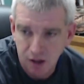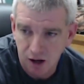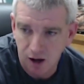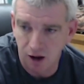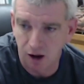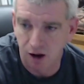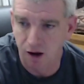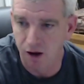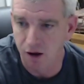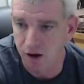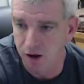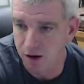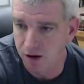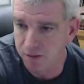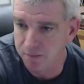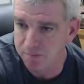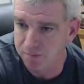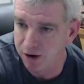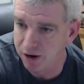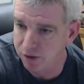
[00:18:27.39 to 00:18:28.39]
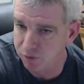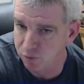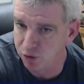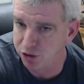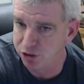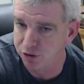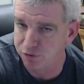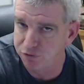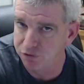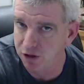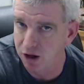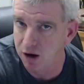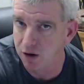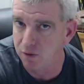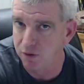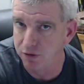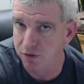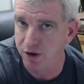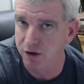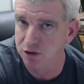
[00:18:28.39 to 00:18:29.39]
But with the
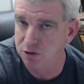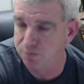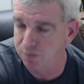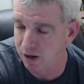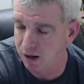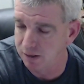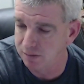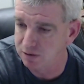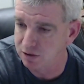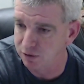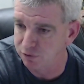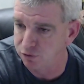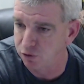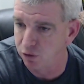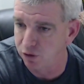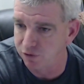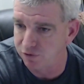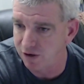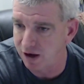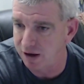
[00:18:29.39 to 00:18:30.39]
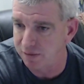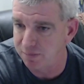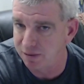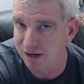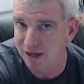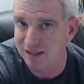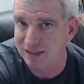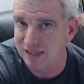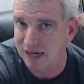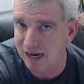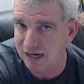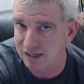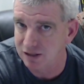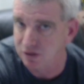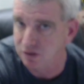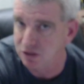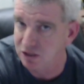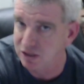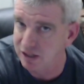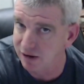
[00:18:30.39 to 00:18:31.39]
flow of those pumps, the 45 PSI
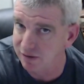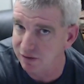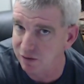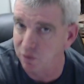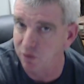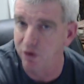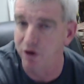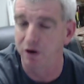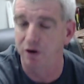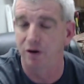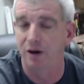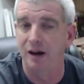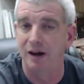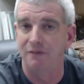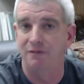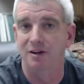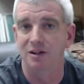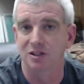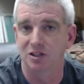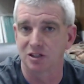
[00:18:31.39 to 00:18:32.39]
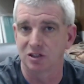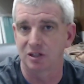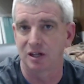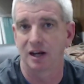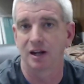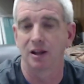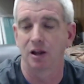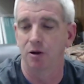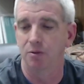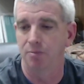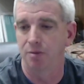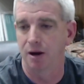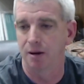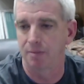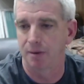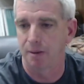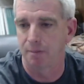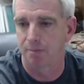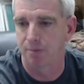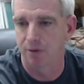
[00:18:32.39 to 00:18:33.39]
to the 7100, if it is a standalone
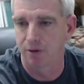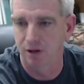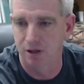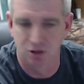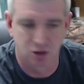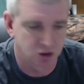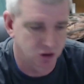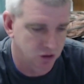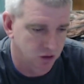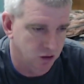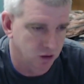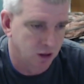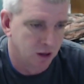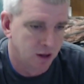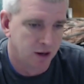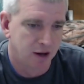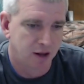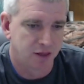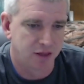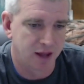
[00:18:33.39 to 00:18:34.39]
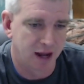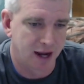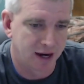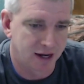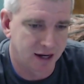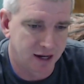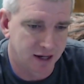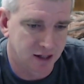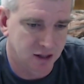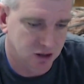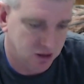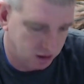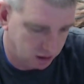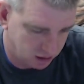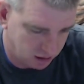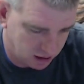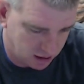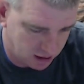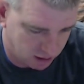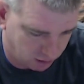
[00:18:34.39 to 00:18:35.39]
pump, I'm pretty sure that is
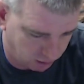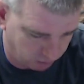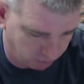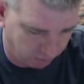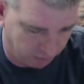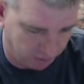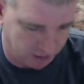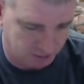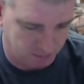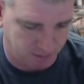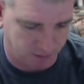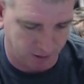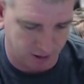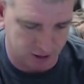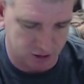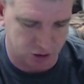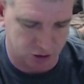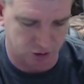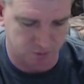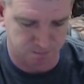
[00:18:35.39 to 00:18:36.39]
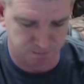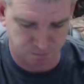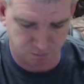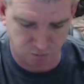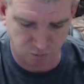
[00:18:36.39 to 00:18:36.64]
the correct pressure.